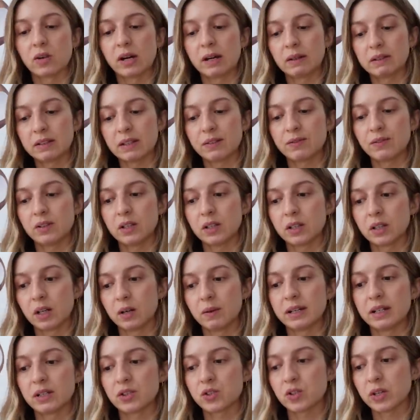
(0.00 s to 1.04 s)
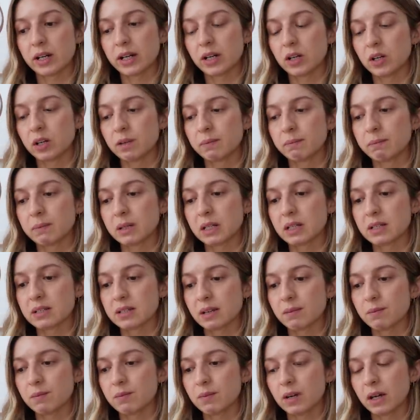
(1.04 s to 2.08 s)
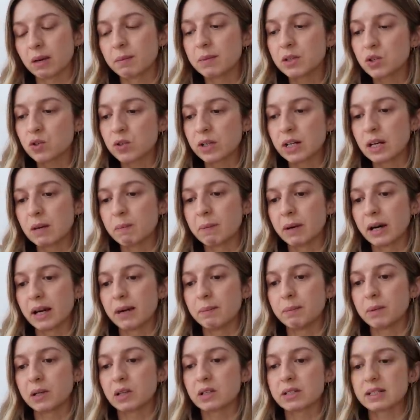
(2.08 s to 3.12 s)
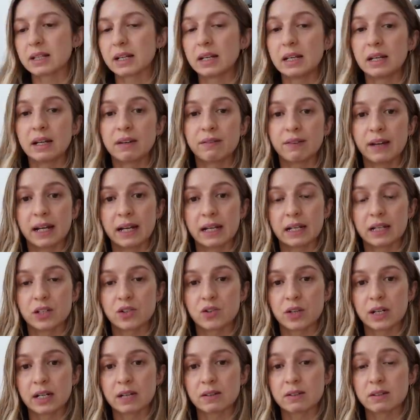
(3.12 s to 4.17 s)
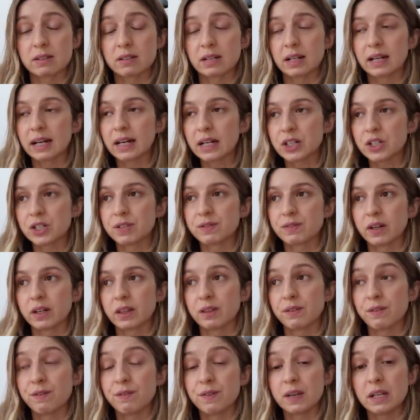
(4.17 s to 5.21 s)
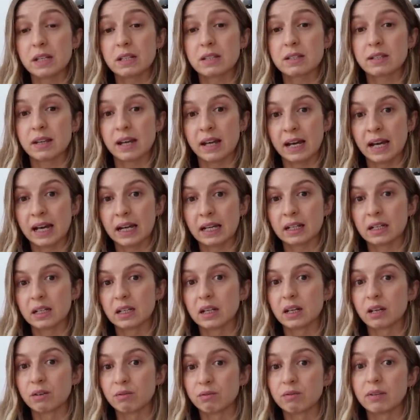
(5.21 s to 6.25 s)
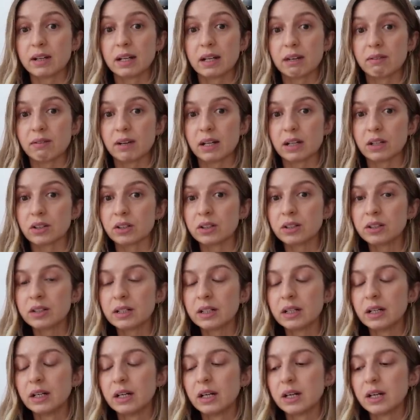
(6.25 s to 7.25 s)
I'll definitely go in and try it on, because I'm intrigued by it, because I love Acne trousers and I actually find the fits at Acne are really, really good.